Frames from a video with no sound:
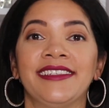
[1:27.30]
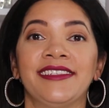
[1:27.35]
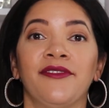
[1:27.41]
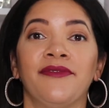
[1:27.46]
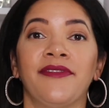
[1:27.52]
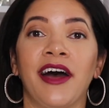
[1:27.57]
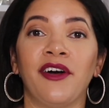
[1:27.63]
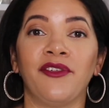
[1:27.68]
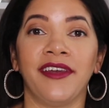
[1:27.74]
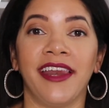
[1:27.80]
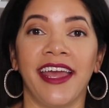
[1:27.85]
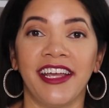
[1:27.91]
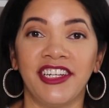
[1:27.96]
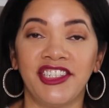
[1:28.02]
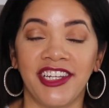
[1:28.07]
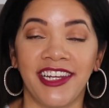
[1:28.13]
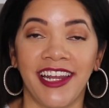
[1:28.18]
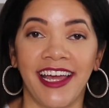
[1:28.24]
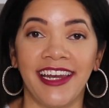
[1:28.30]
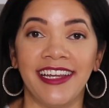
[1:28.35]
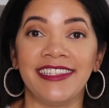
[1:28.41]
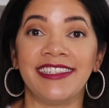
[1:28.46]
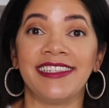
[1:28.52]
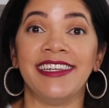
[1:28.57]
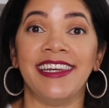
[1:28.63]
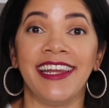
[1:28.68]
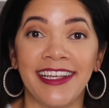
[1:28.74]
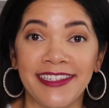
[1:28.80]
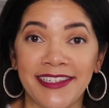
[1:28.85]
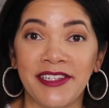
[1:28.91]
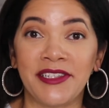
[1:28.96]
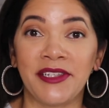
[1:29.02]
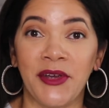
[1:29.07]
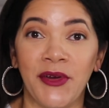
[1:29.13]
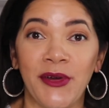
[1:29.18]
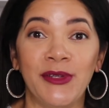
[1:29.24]
the foundation and it's
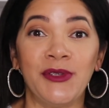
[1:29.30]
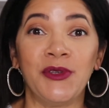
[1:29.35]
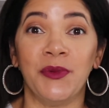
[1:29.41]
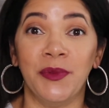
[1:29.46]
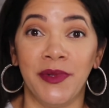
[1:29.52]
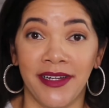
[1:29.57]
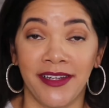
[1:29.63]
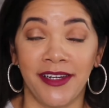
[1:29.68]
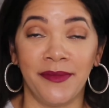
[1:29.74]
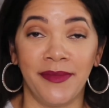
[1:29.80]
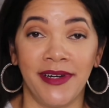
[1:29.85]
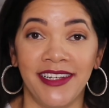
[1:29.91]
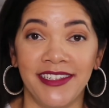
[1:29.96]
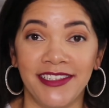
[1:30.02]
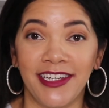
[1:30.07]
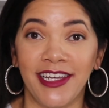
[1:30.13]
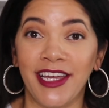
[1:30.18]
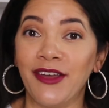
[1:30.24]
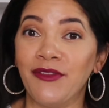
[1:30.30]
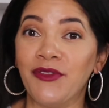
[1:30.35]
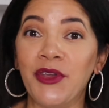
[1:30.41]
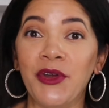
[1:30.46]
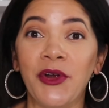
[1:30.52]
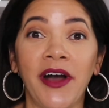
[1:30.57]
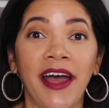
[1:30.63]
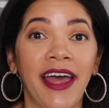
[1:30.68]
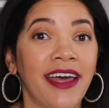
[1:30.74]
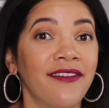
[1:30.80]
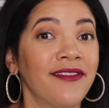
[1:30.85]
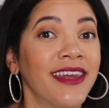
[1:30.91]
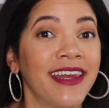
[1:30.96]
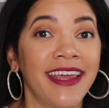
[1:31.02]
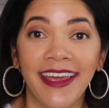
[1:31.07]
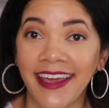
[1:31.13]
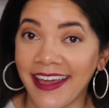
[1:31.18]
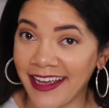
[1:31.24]
necessary to build a budget. If you don't have
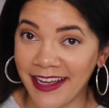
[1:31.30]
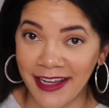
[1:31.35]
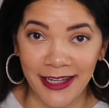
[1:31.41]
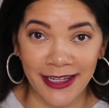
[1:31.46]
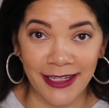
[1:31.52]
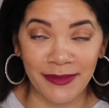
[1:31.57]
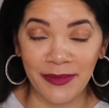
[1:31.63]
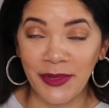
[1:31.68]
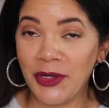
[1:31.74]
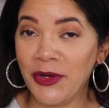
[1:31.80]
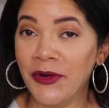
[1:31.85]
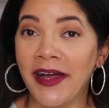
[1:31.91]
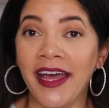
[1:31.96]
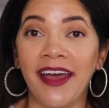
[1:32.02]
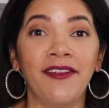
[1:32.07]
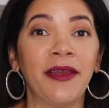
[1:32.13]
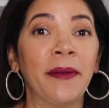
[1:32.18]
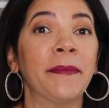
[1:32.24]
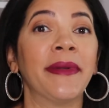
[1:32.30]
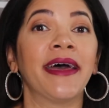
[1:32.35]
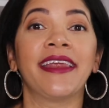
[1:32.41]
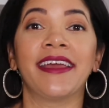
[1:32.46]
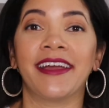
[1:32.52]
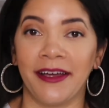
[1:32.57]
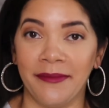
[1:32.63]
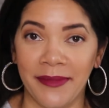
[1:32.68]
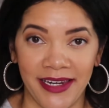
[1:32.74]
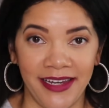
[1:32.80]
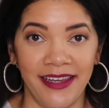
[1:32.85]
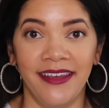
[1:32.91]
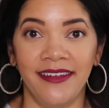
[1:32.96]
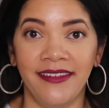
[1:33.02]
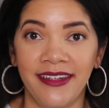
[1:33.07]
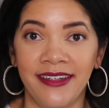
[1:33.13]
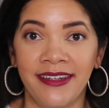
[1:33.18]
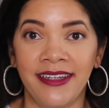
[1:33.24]
any income, you don't have any money coming
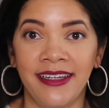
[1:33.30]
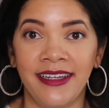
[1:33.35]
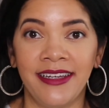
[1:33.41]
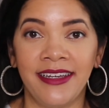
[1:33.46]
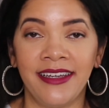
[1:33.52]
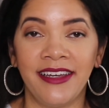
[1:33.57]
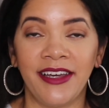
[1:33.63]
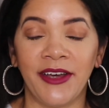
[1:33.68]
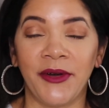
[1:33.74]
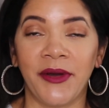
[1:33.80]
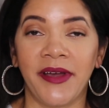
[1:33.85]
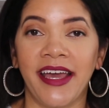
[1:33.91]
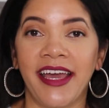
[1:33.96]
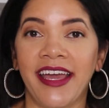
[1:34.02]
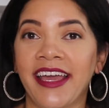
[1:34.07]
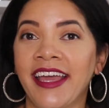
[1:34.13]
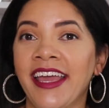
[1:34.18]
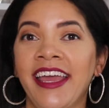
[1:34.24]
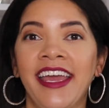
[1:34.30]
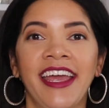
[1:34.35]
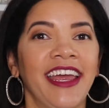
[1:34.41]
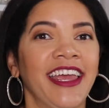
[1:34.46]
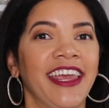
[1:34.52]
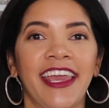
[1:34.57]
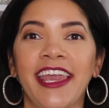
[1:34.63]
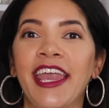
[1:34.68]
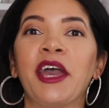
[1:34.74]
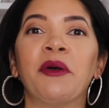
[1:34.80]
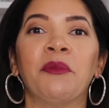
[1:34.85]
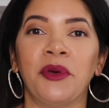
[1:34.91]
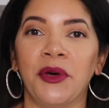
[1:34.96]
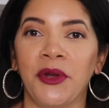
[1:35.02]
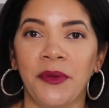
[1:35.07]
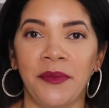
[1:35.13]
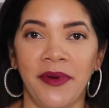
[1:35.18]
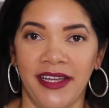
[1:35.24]
in, okay, you can't
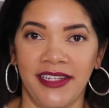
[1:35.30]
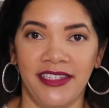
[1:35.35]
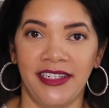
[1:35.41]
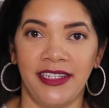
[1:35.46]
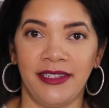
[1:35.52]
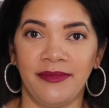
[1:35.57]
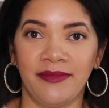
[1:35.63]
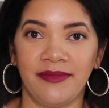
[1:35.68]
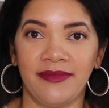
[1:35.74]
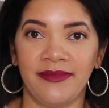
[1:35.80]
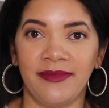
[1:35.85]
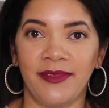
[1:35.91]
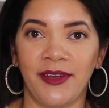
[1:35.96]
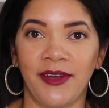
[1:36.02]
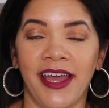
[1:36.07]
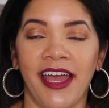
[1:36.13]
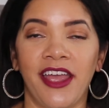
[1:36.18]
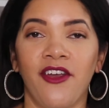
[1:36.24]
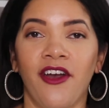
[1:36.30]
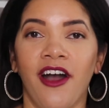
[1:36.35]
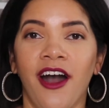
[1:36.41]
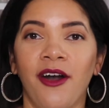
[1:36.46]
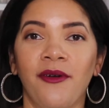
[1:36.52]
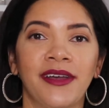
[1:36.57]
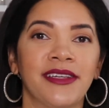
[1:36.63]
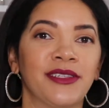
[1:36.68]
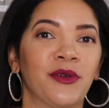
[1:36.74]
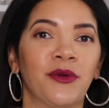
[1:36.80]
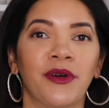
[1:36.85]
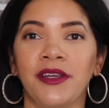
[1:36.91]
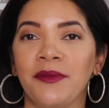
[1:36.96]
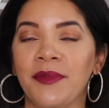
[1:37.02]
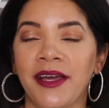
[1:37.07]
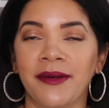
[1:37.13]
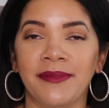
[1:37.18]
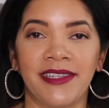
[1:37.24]
build a budget. Okay, you're always going
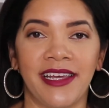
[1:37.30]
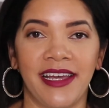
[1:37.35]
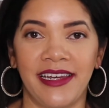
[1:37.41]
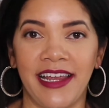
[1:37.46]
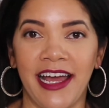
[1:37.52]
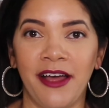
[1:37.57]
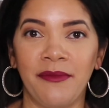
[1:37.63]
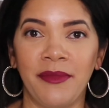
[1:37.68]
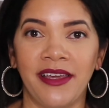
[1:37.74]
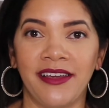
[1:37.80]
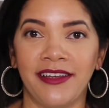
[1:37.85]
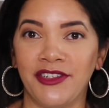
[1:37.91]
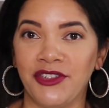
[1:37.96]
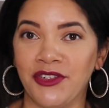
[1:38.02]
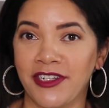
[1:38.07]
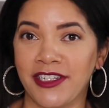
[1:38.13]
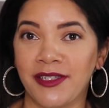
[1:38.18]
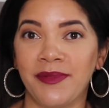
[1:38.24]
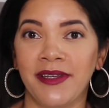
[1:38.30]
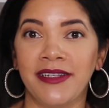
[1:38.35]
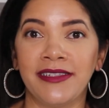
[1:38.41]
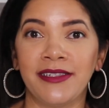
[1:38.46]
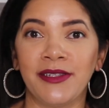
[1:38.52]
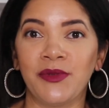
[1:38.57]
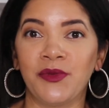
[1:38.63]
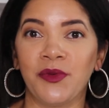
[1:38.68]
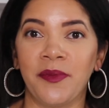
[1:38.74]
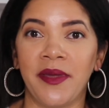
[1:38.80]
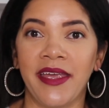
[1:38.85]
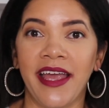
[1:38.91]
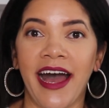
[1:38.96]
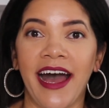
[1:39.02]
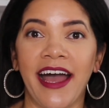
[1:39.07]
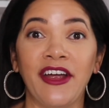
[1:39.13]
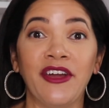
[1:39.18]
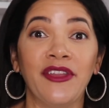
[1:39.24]
to be upside down because your expenses will be
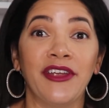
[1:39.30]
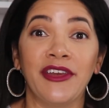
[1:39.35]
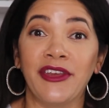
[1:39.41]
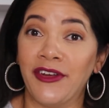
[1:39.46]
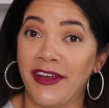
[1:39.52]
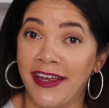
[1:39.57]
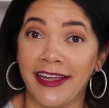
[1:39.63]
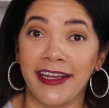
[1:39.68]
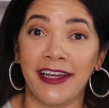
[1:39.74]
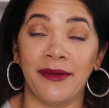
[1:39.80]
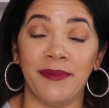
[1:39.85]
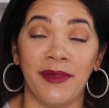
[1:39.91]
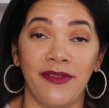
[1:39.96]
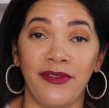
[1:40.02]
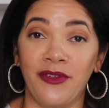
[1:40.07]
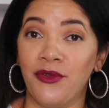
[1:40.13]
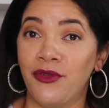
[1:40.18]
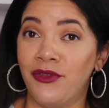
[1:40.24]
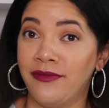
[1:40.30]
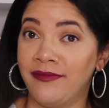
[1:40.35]
higher than your income if you